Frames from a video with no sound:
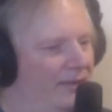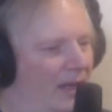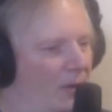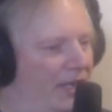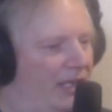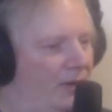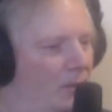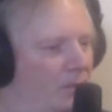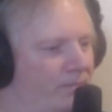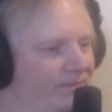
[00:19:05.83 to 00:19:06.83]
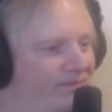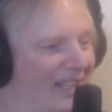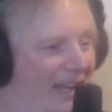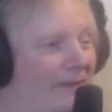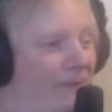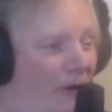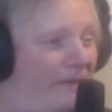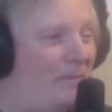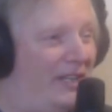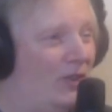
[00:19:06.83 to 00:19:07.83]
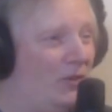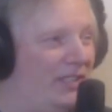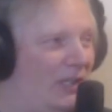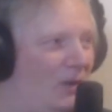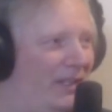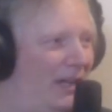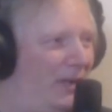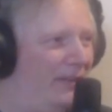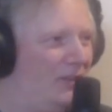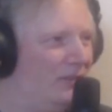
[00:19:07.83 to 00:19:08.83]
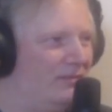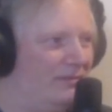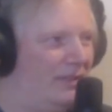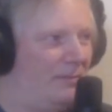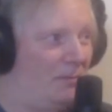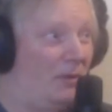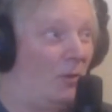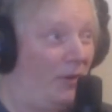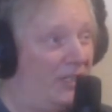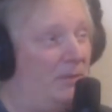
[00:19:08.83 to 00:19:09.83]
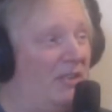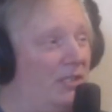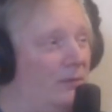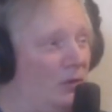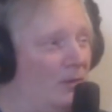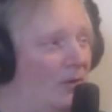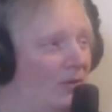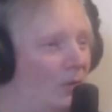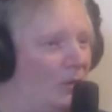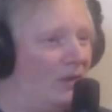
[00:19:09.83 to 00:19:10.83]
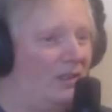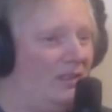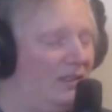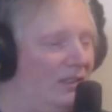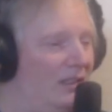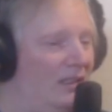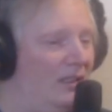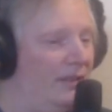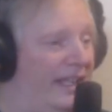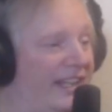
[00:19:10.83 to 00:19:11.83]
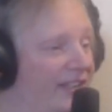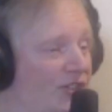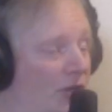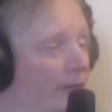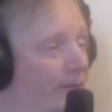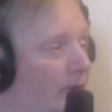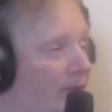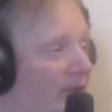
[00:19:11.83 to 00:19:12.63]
they were either kind of far from my hotel, and I would have to let it be really expensive Uber, or they didn't serve food,